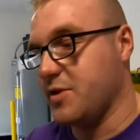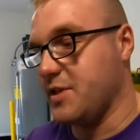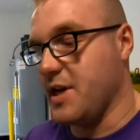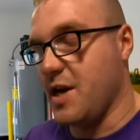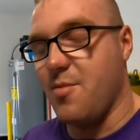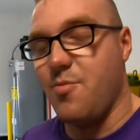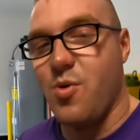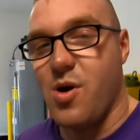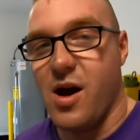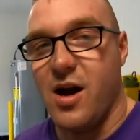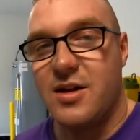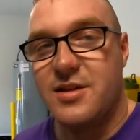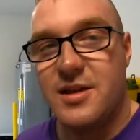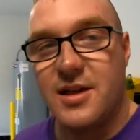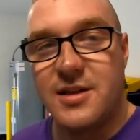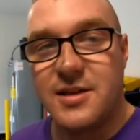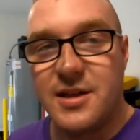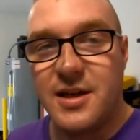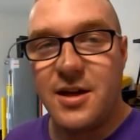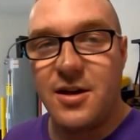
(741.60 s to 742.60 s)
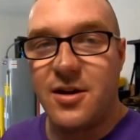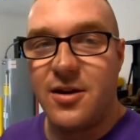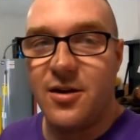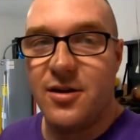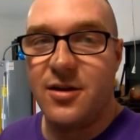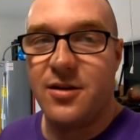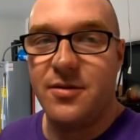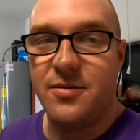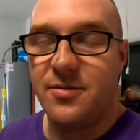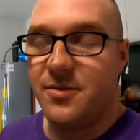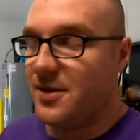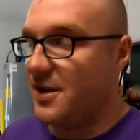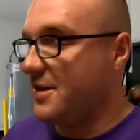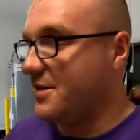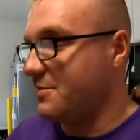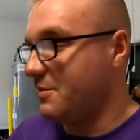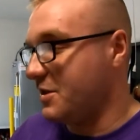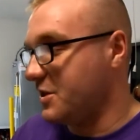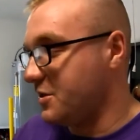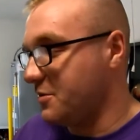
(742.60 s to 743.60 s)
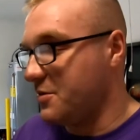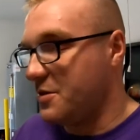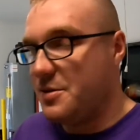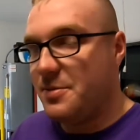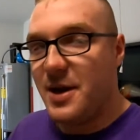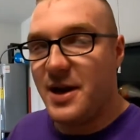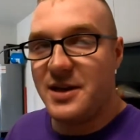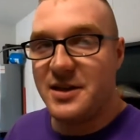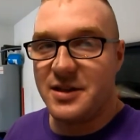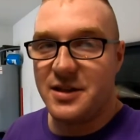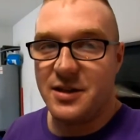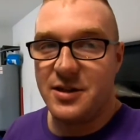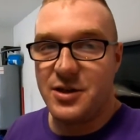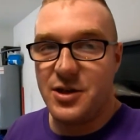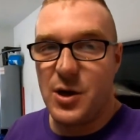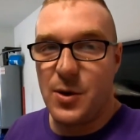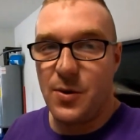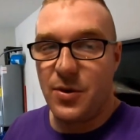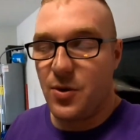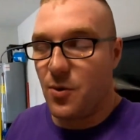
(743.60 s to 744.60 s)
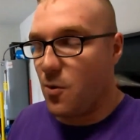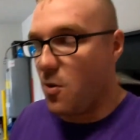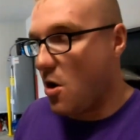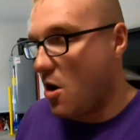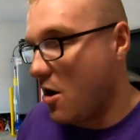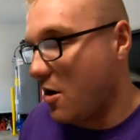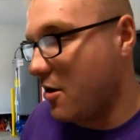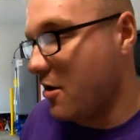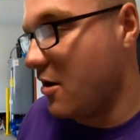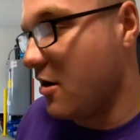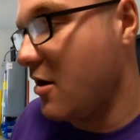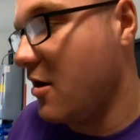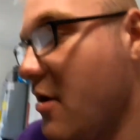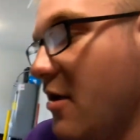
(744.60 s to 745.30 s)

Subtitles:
same process here as what you would basically do with the water,